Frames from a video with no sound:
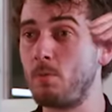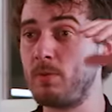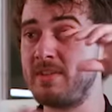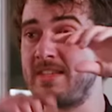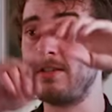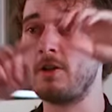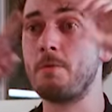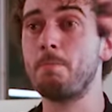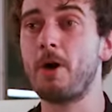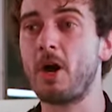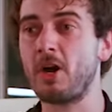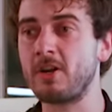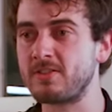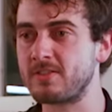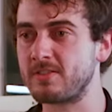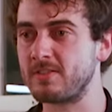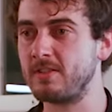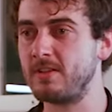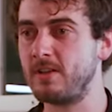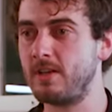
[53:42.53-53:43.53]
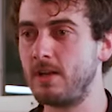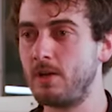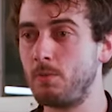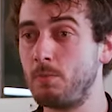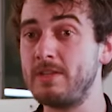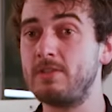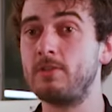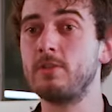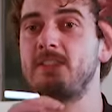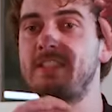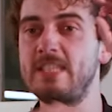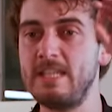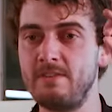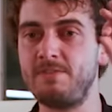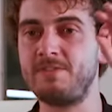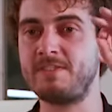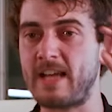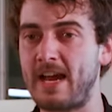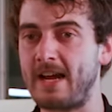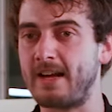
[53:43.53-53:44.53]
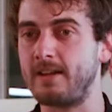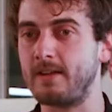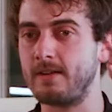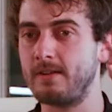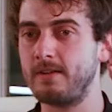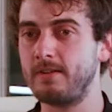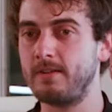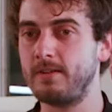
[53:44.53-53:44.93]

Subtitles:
within a box with the div tag.